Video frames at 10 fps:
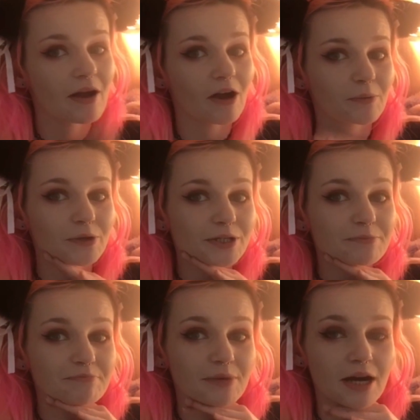I would,
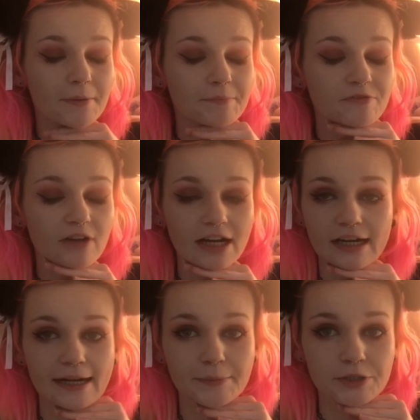but
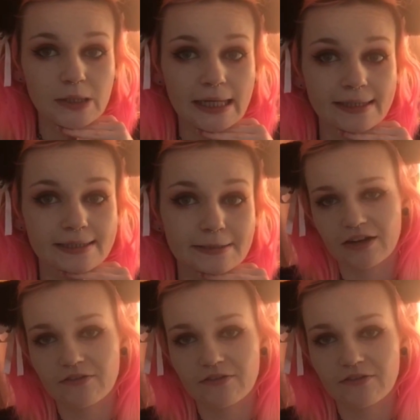frankly I'm too lazy.